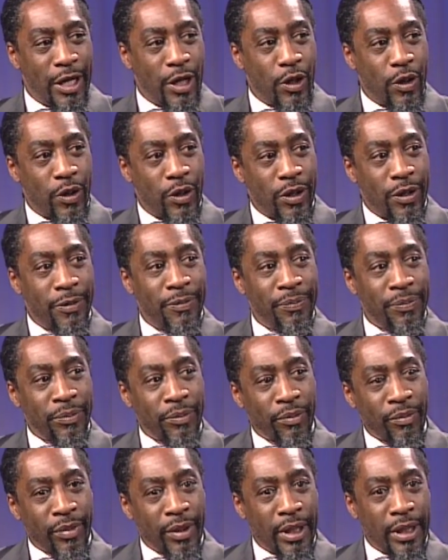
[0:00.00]
Or
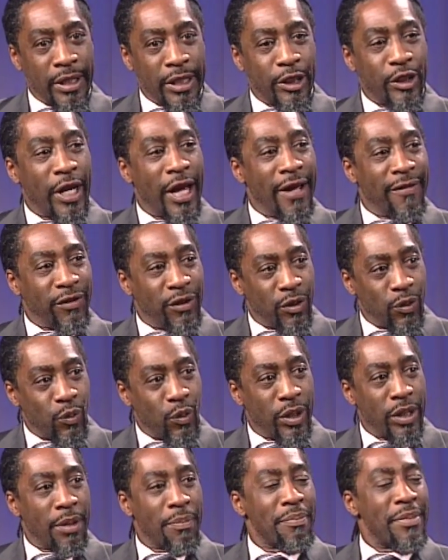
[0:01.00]
did you have
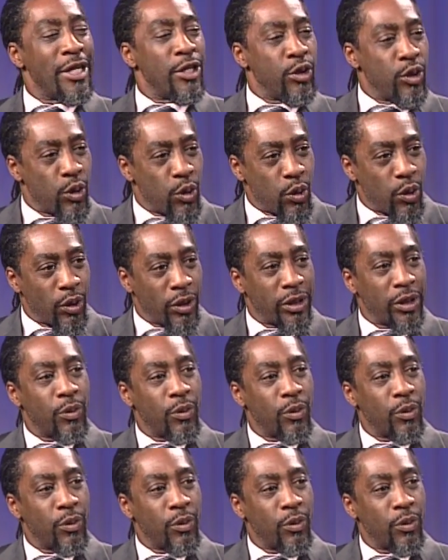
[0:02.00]
someone, a mentor,